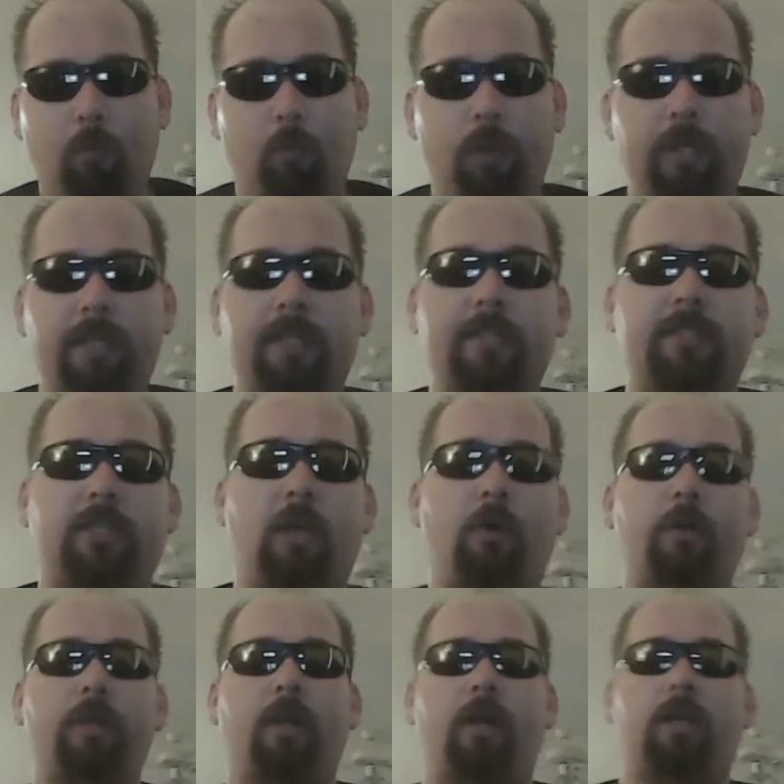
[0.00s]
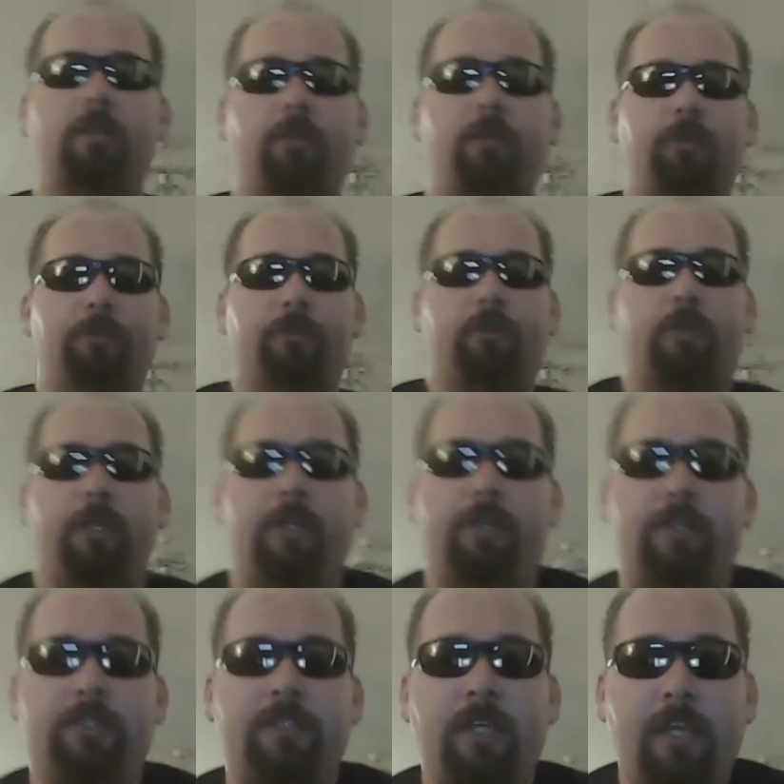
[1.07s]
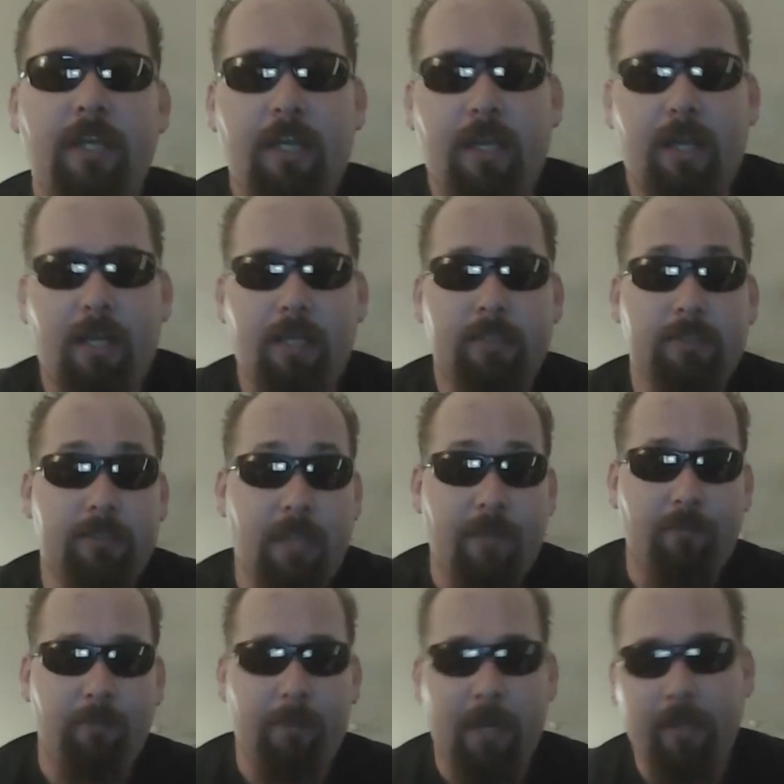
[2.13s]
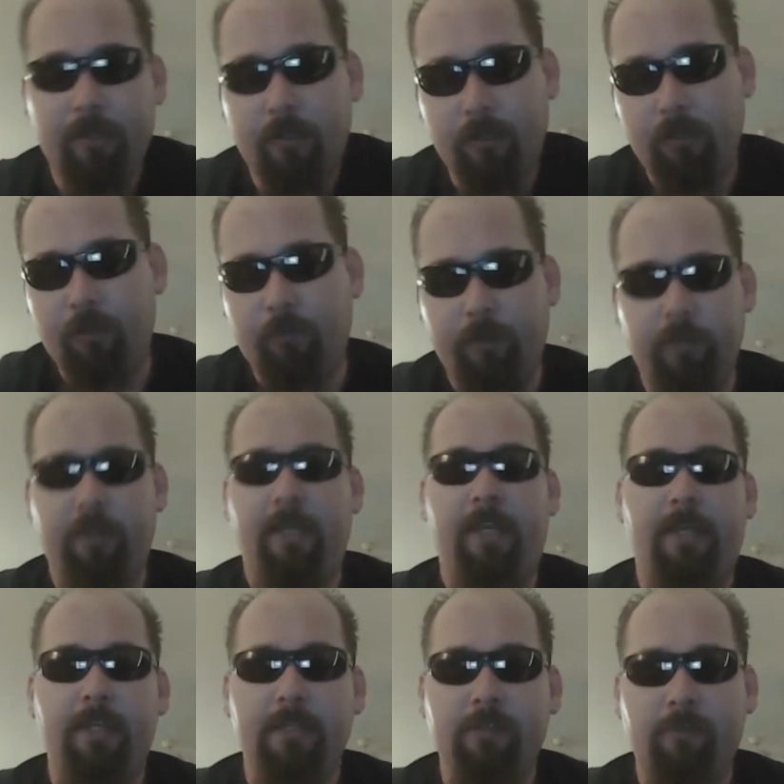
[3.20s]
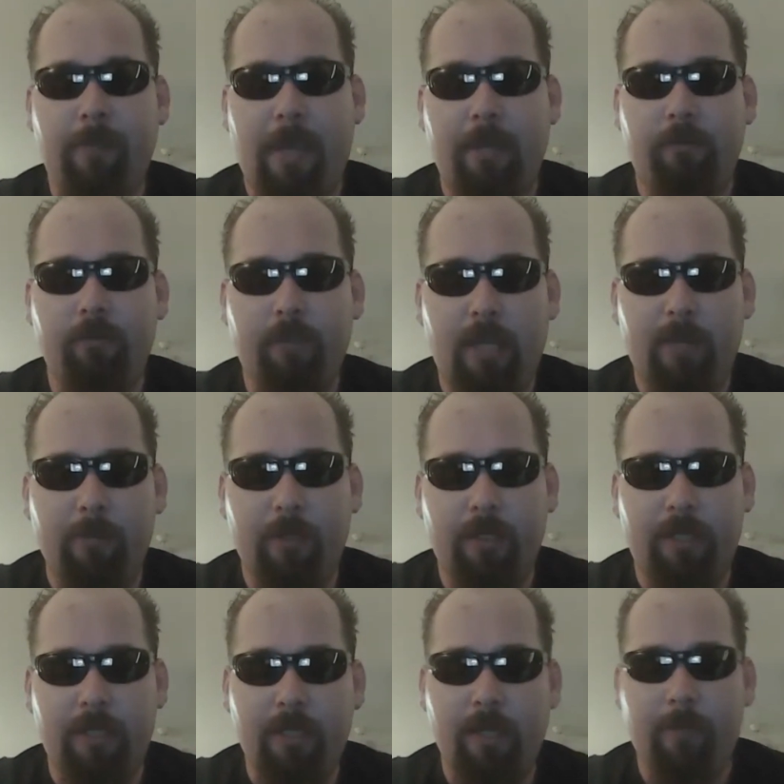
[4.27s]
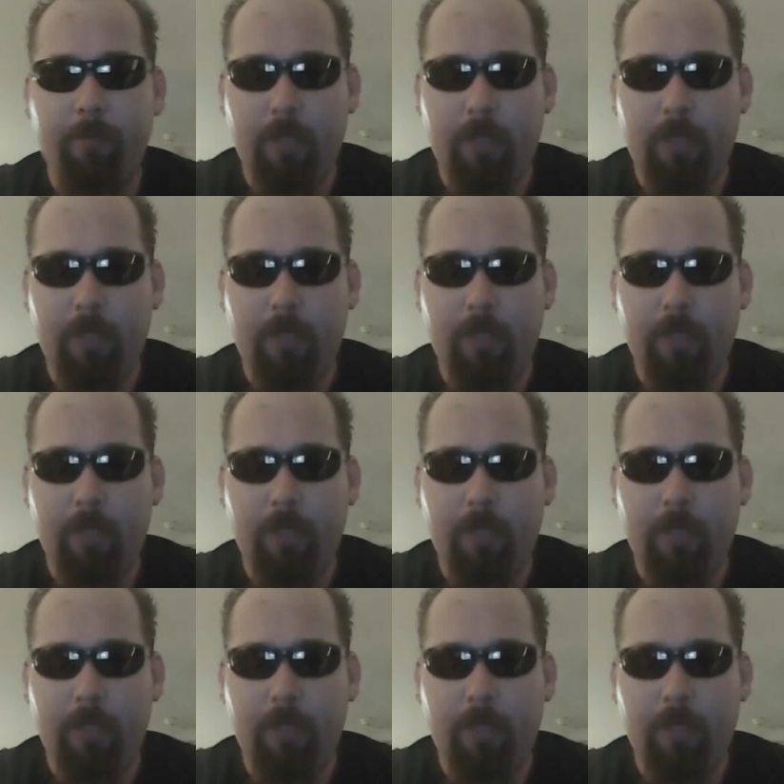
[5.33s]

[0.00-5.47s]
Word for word: What is going on, Loot Craters? Uh, it's David Becker, or The Real Hades, from Aggro Gamer again, and I'm